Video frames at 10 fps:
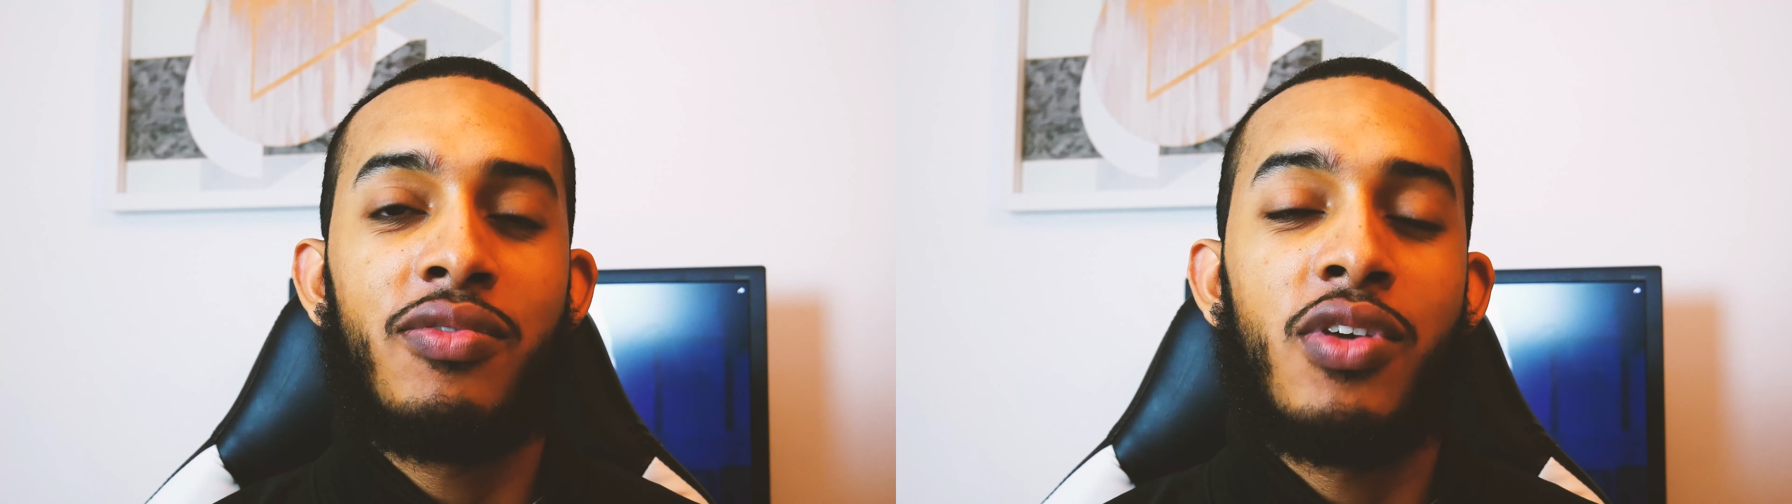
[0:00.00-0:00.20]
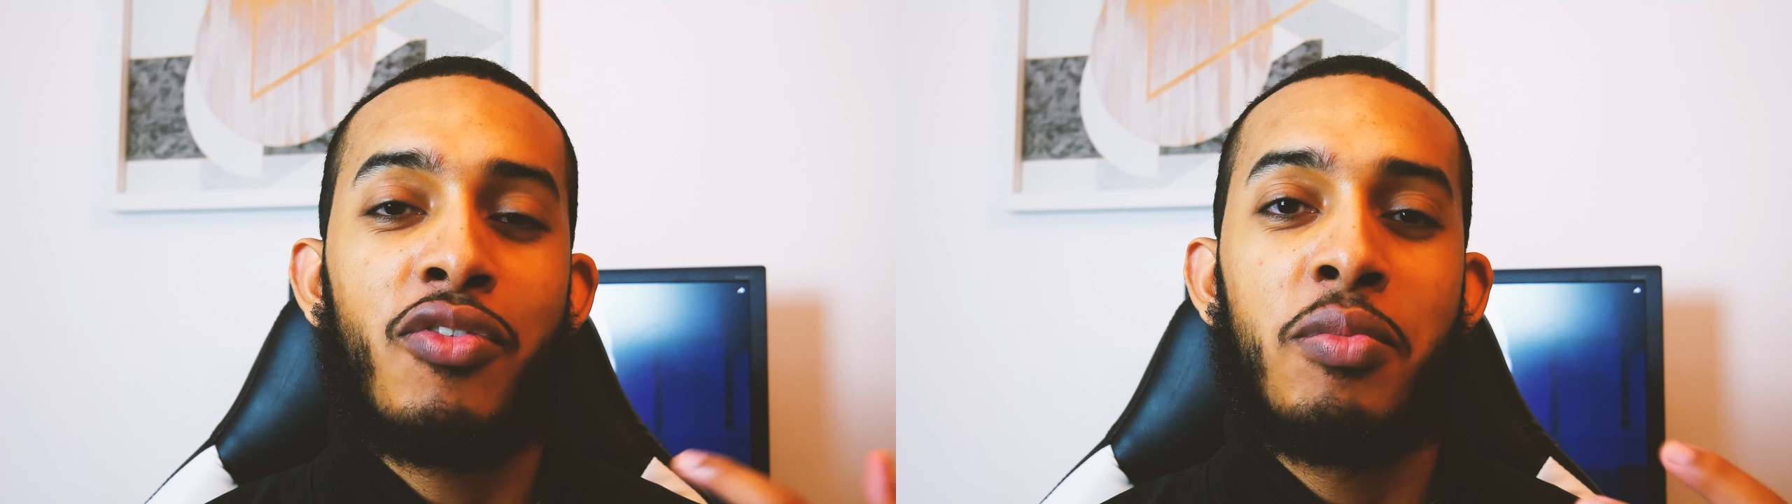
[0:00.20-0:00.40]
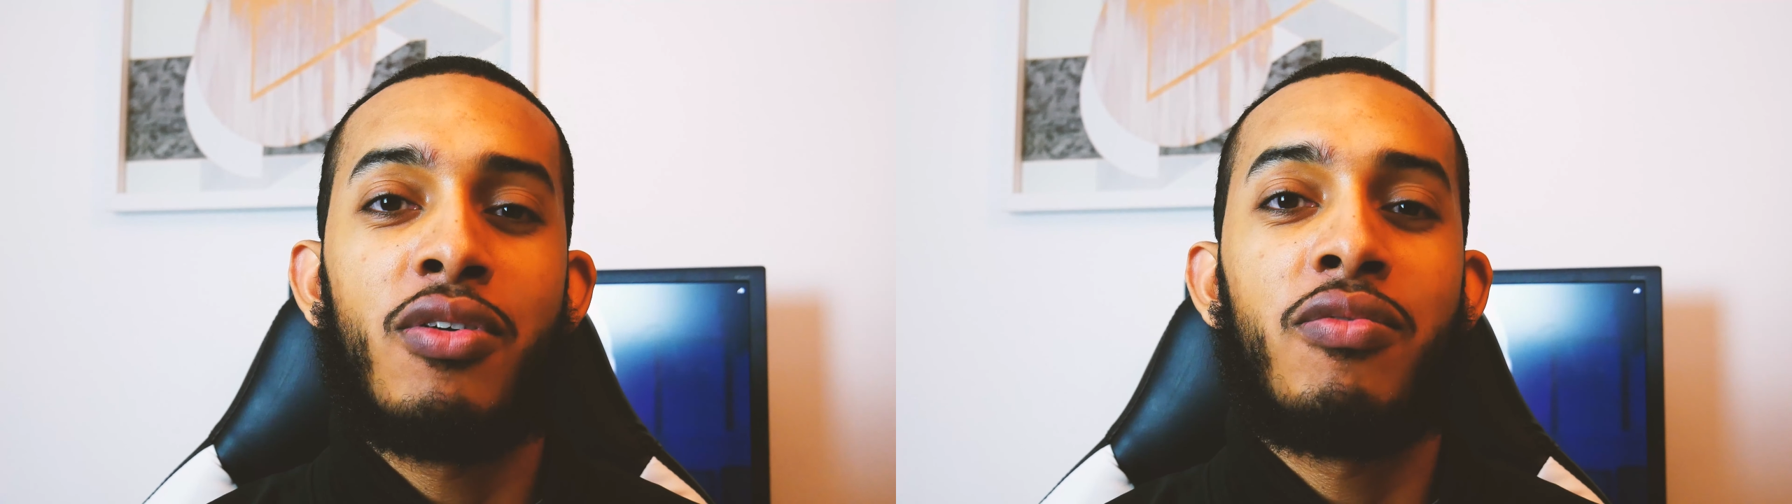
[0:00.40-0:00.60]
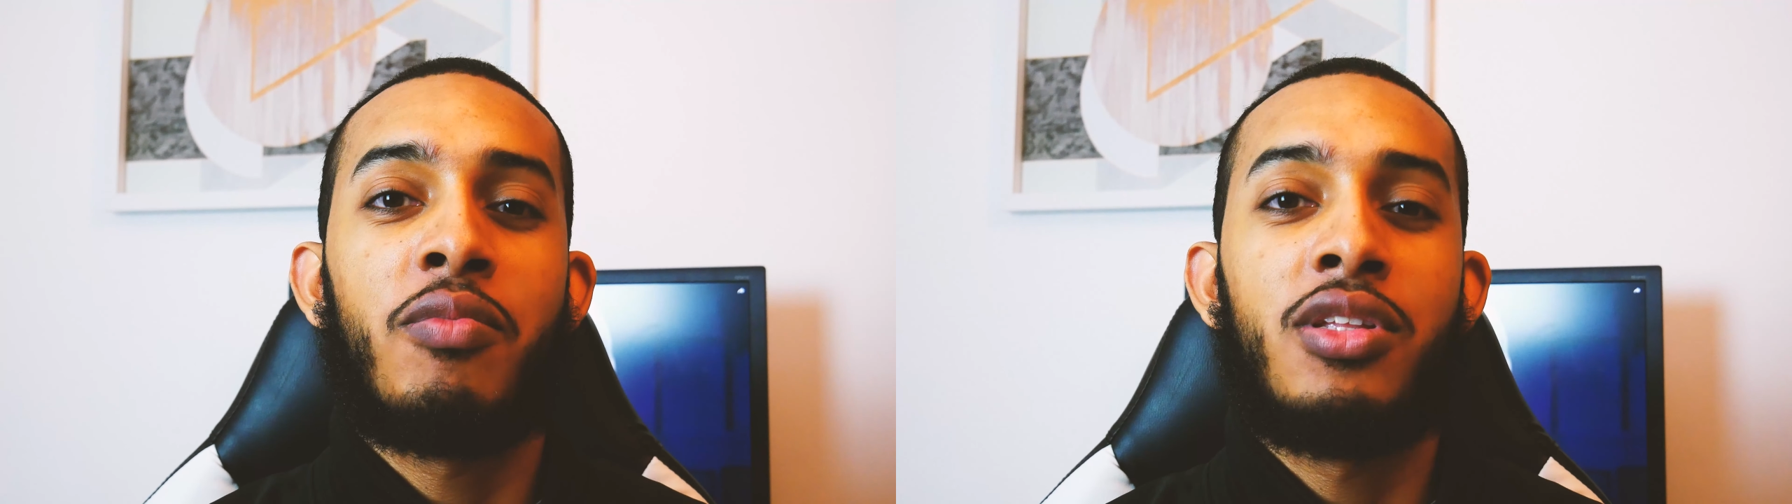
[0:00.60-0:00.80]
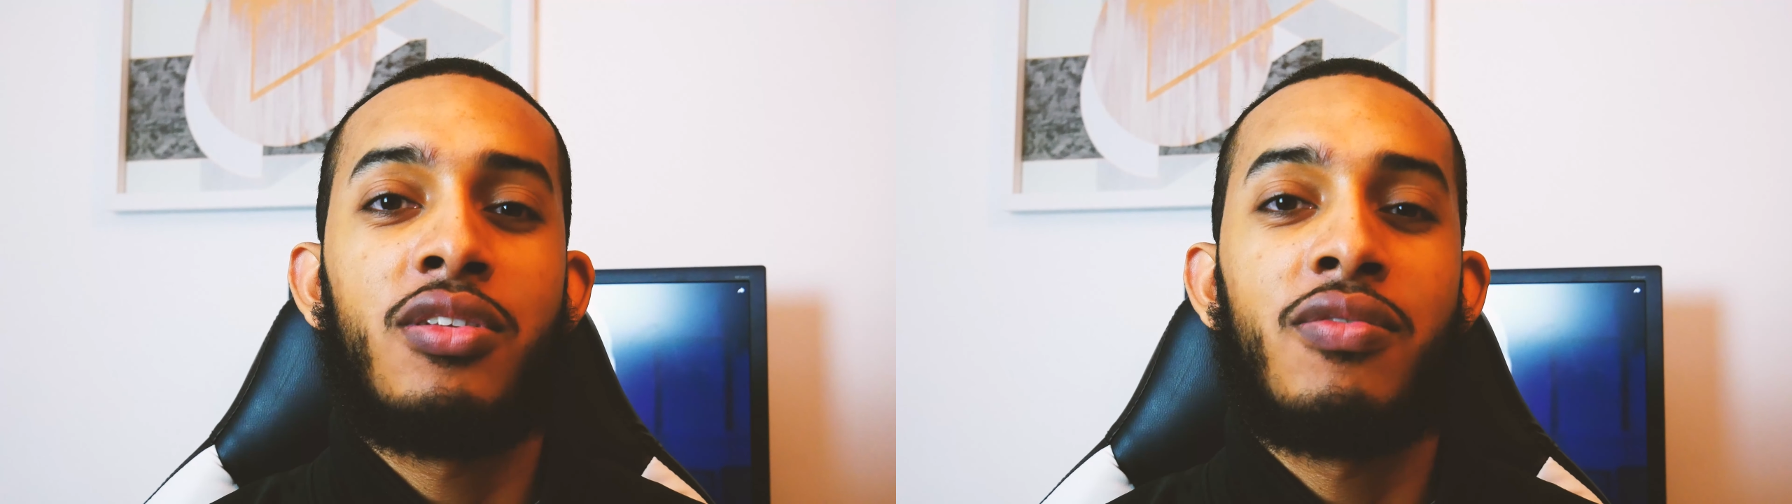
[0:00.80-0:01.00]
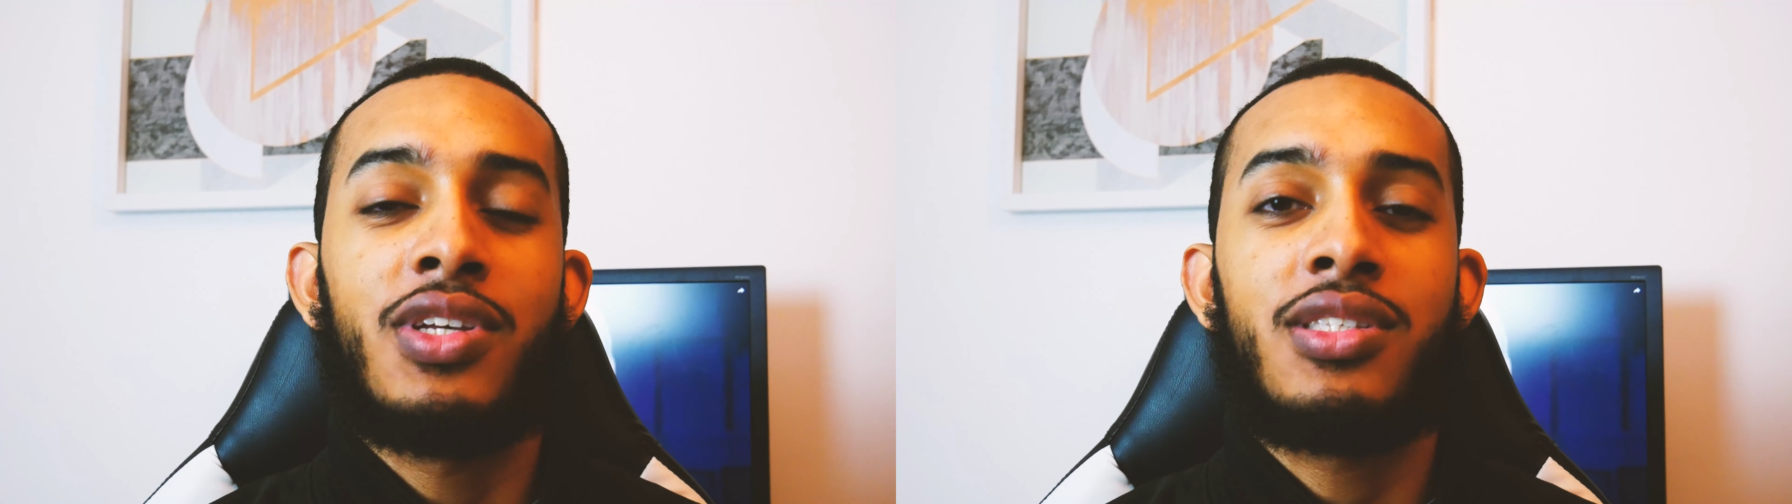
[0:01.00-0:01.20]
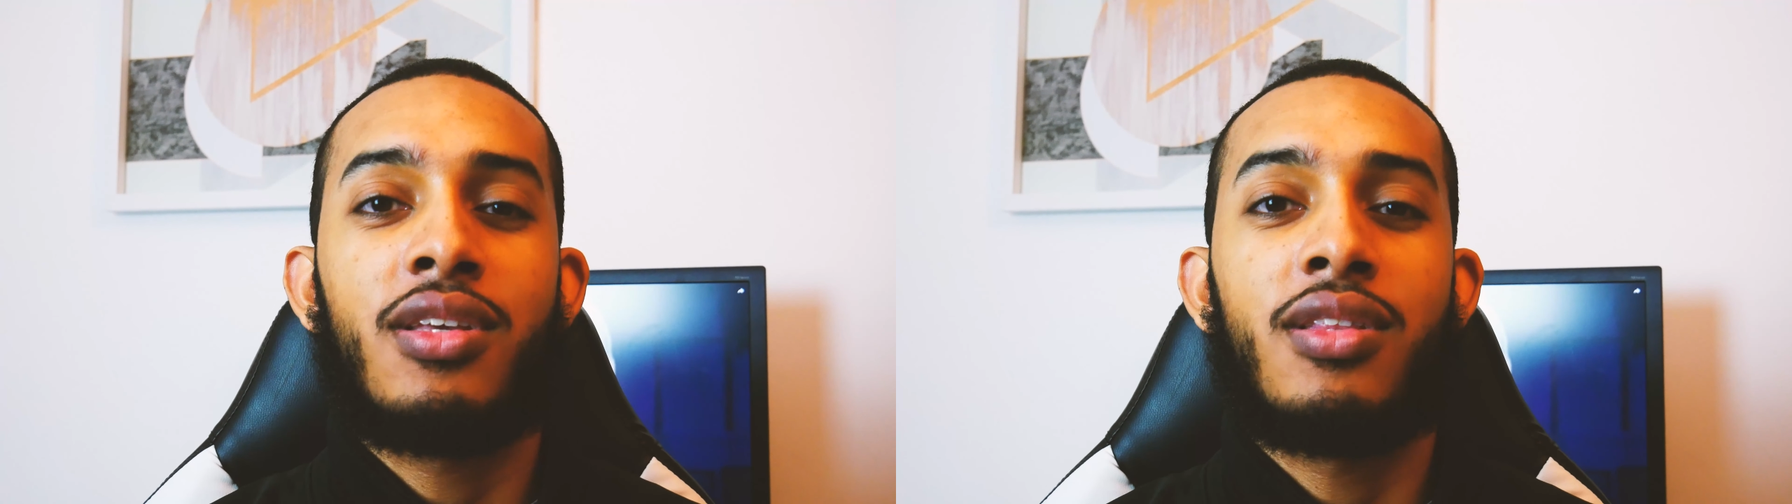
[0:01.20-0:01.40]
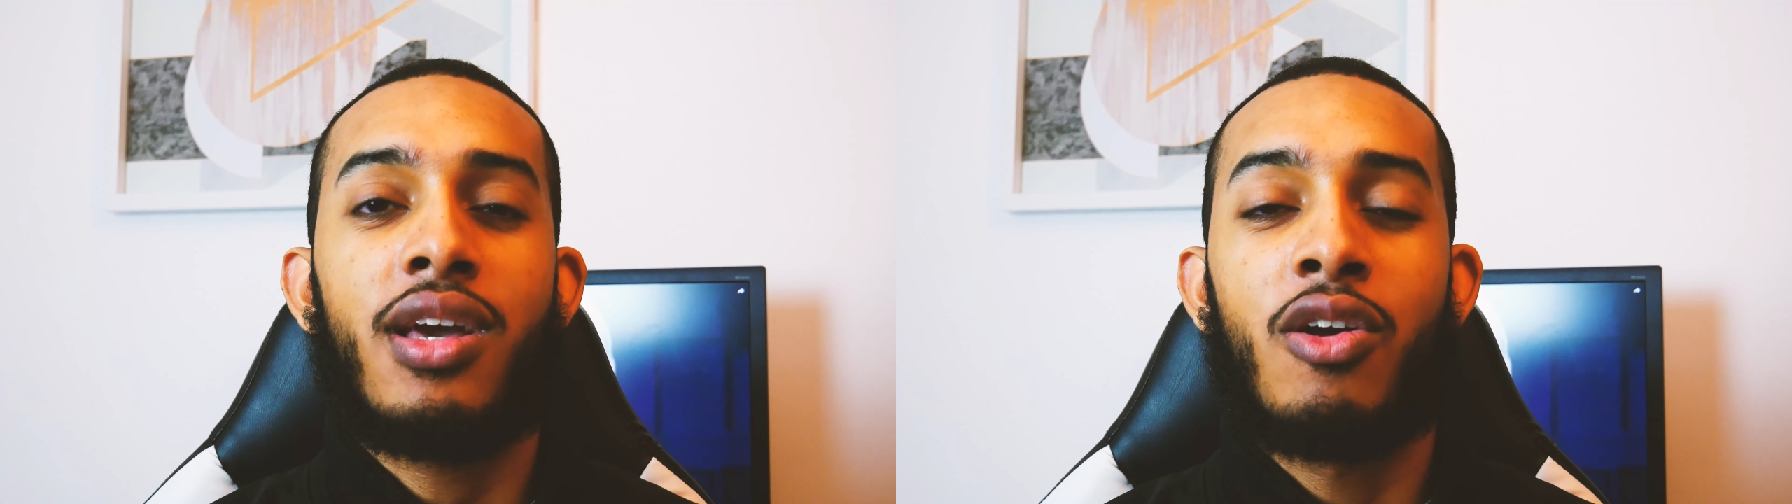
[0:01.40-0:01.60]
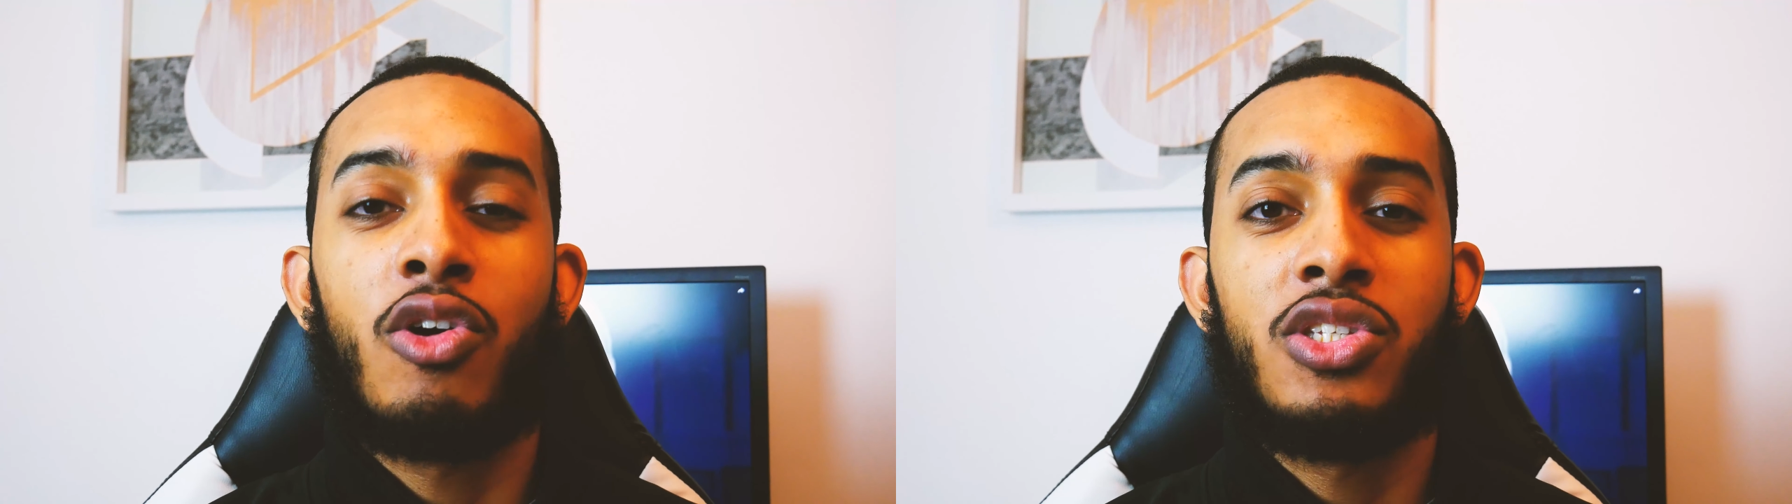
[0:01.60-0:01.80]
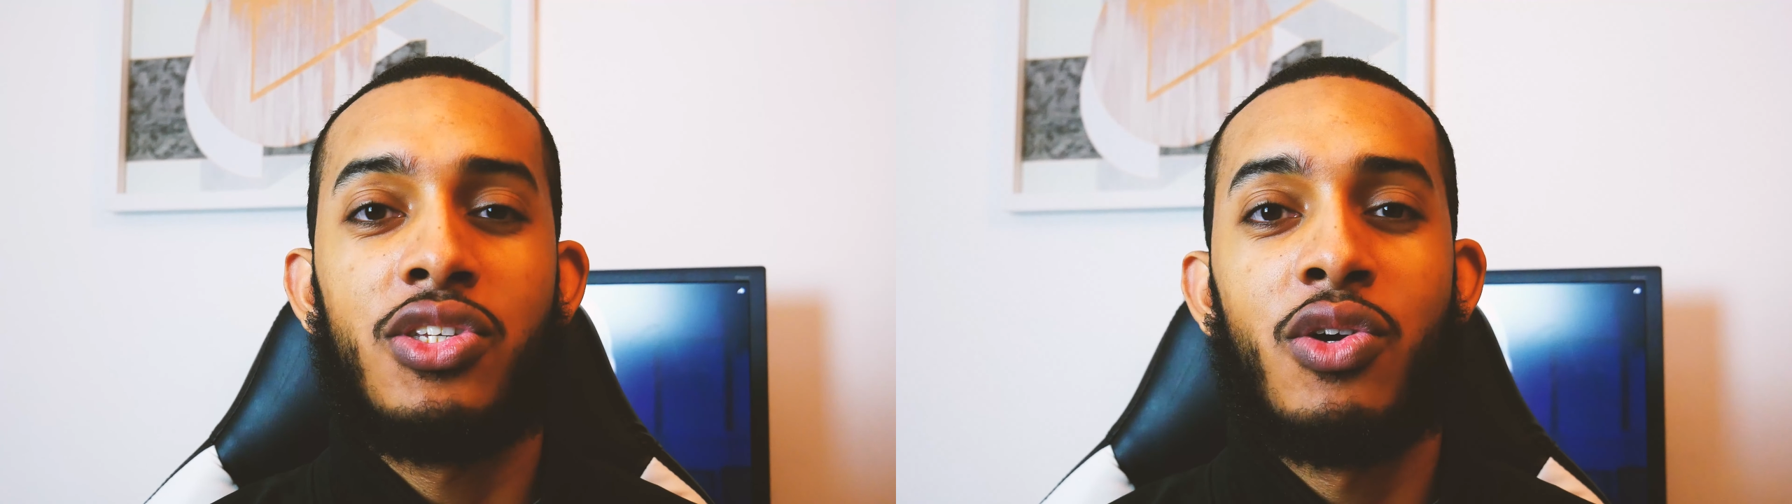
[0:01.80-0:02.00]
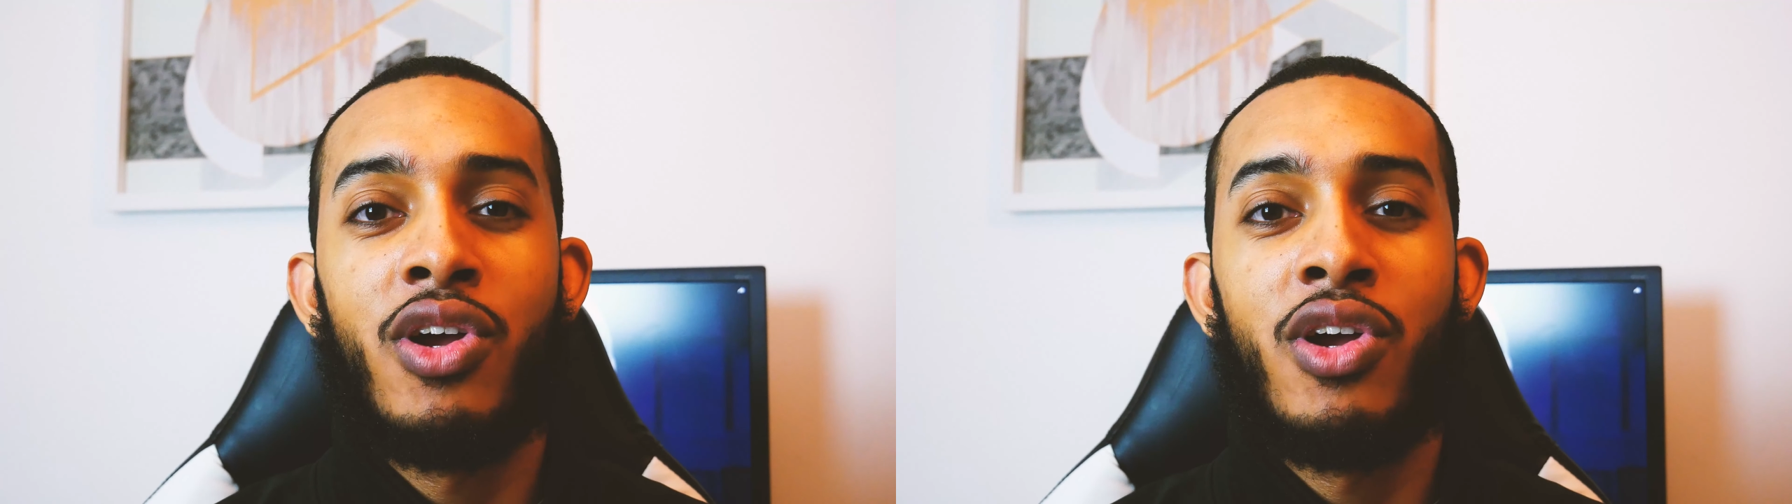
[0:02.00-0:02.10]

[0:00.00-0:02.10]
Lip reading: If you have a bit of money to invest, that can cost you